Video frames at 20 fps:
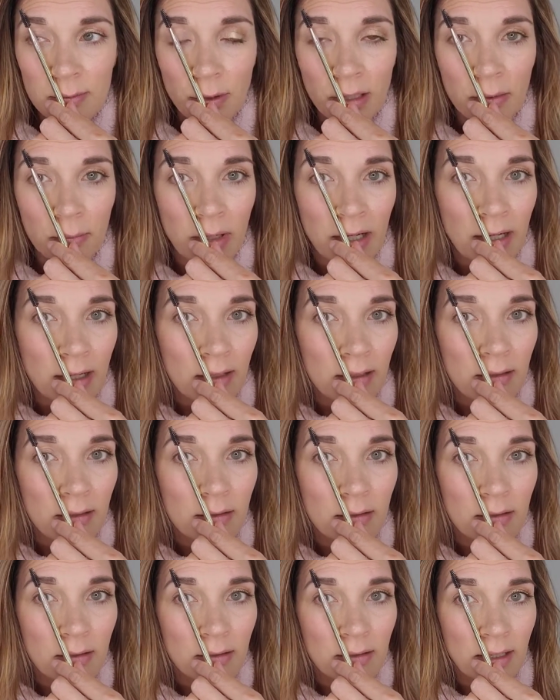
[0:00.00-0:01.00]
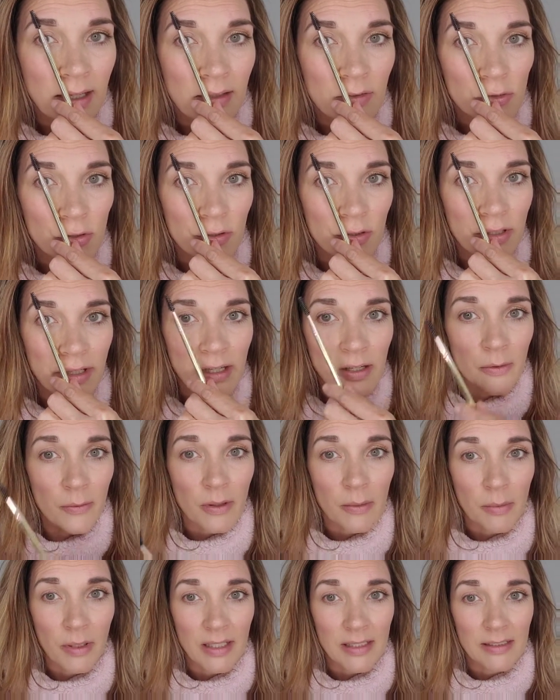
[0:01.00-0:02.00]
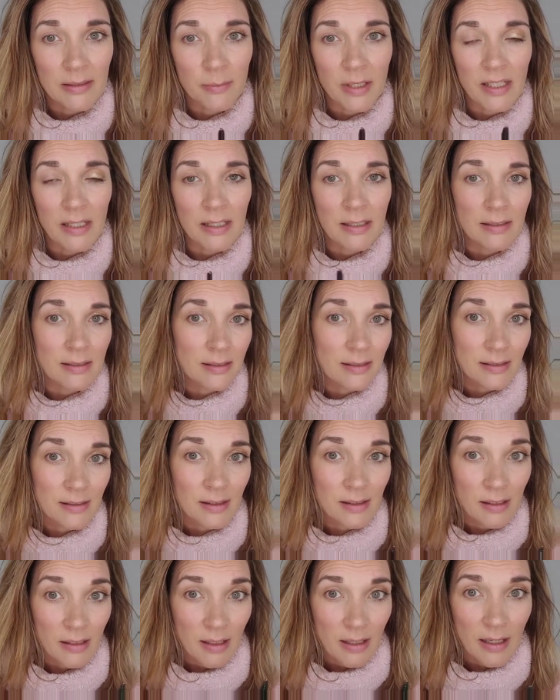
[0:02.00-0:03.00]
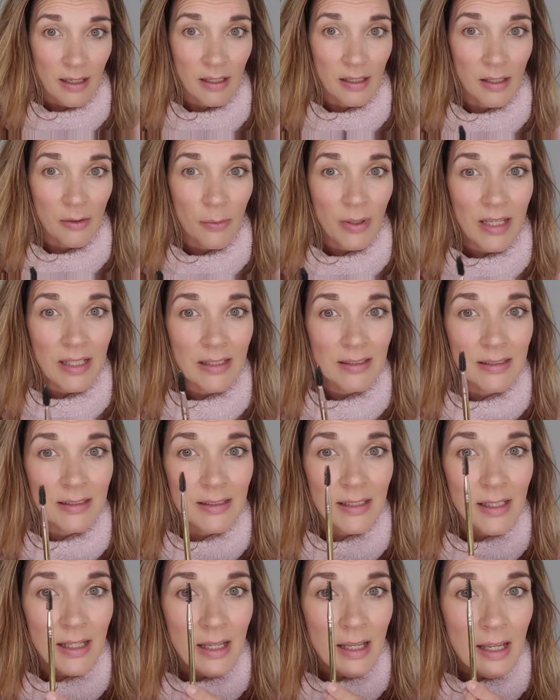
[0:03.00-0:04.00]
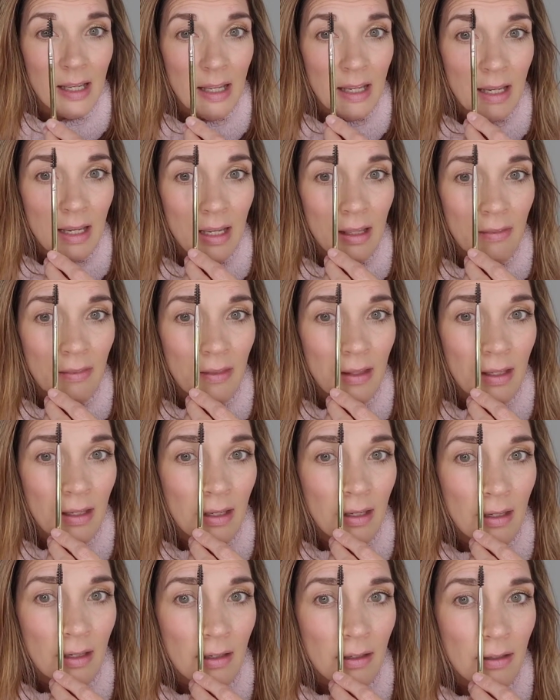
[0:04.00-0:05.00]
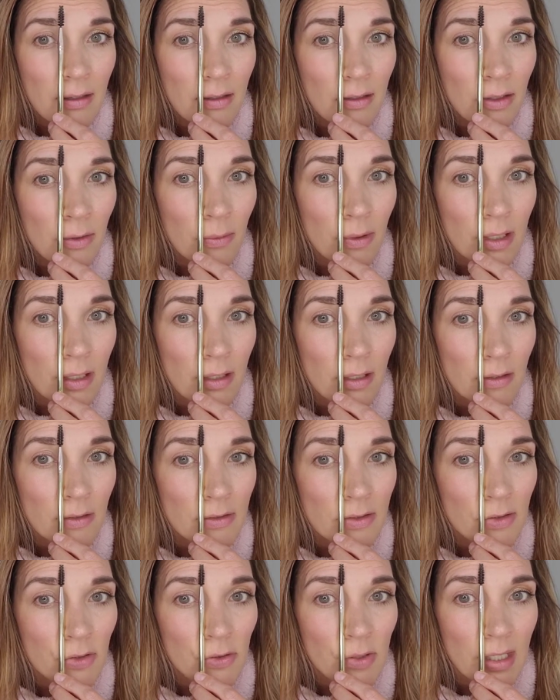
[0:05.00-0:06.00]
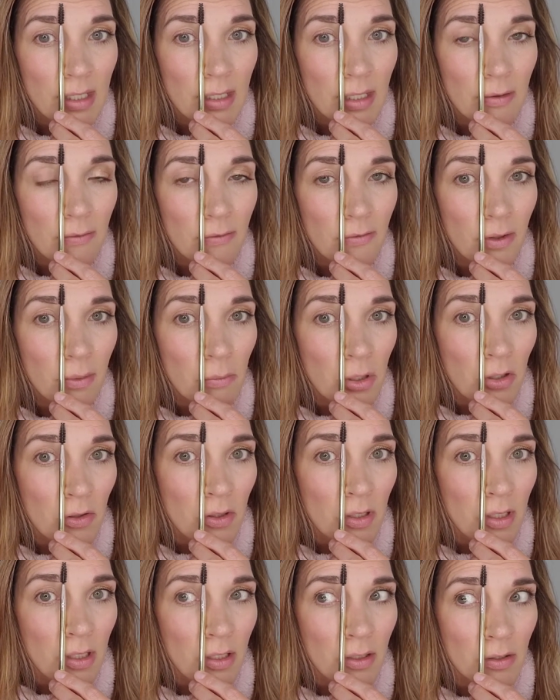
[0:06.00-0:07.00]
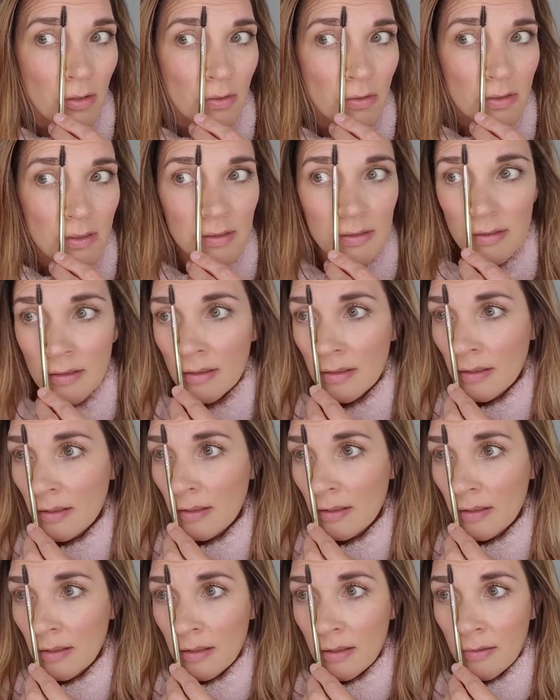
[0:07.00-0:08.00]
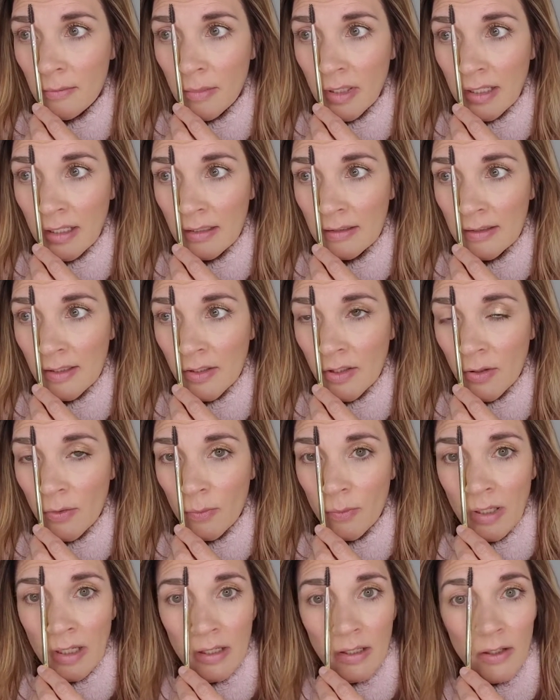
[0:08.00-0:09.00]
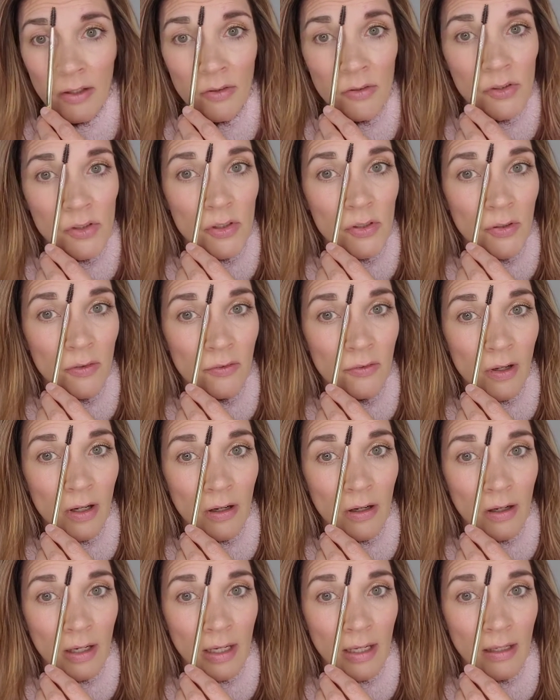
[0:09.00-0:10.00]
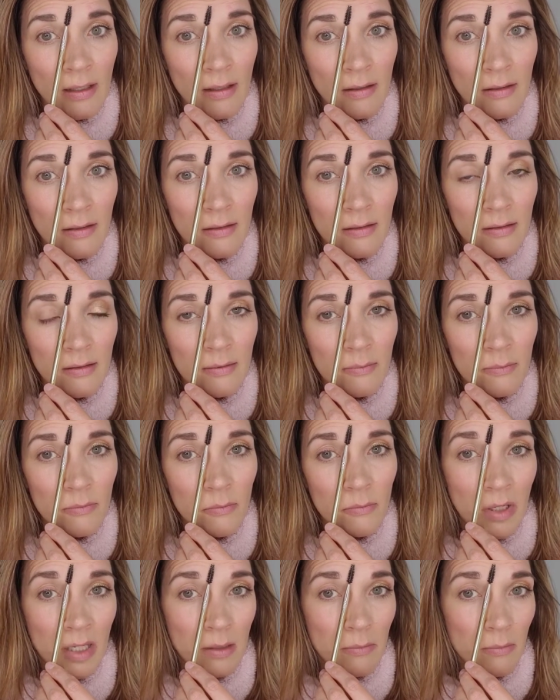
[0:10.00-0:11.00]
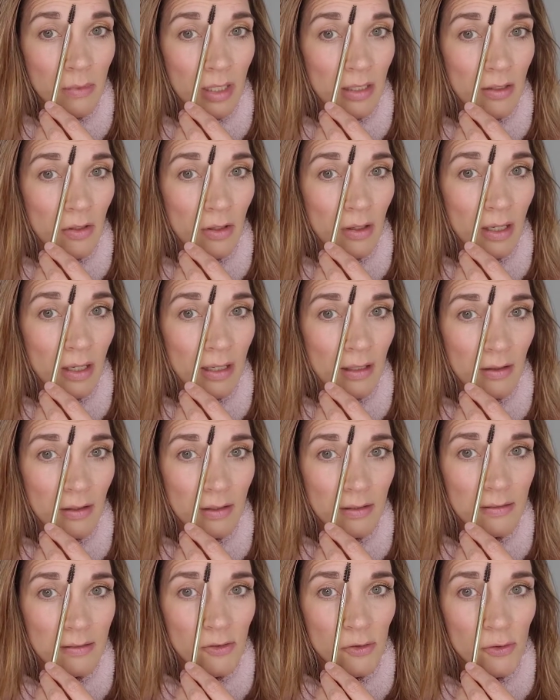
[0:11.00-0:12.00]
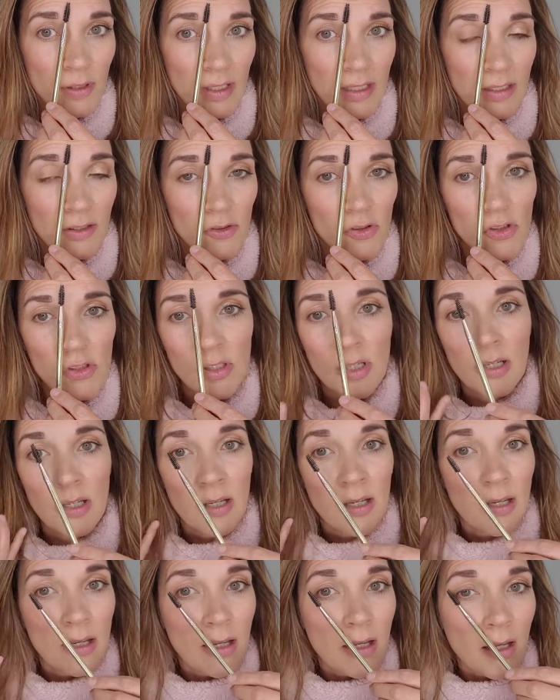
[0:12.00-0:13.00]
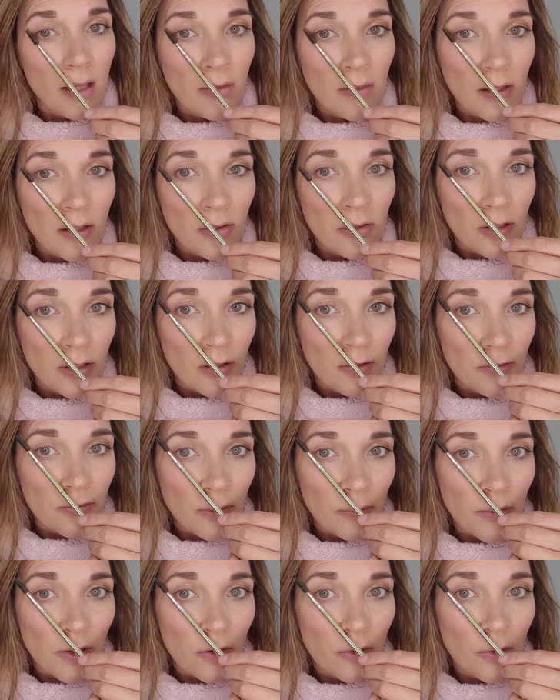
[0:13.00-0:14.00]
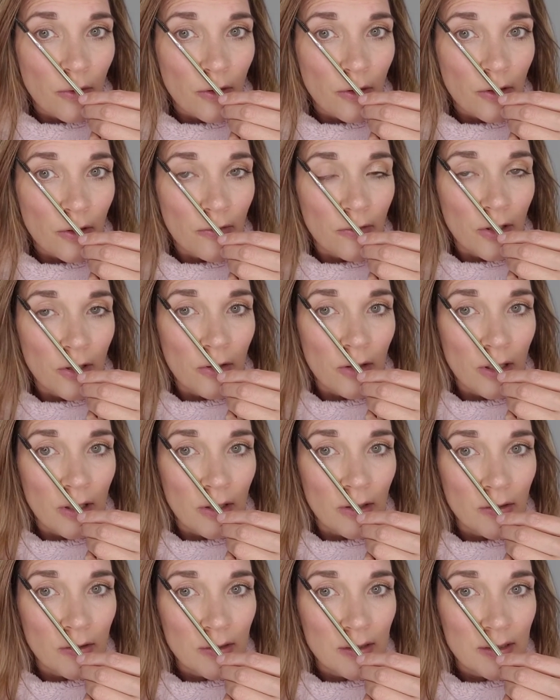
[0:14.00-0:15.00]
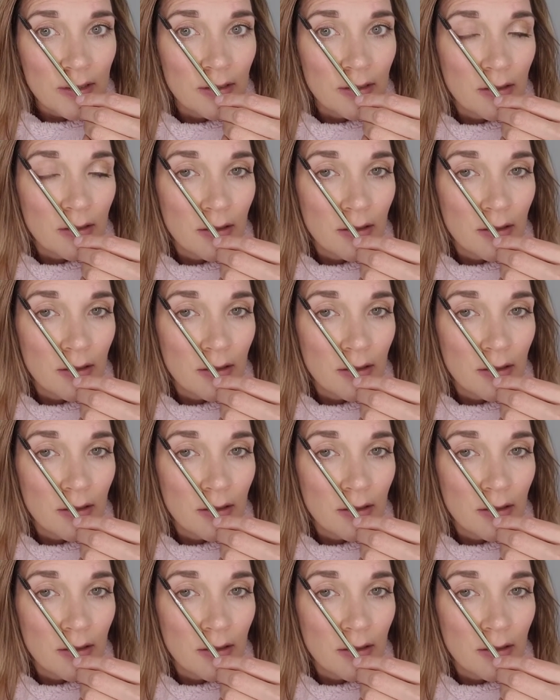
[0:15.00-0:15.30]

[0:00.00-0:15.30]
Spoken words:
where my natural hair replacement is anyways. And then you want to go straight up from your nose because you don't want to go too far in, might make your eye look strange. And then you go from the corner of your nose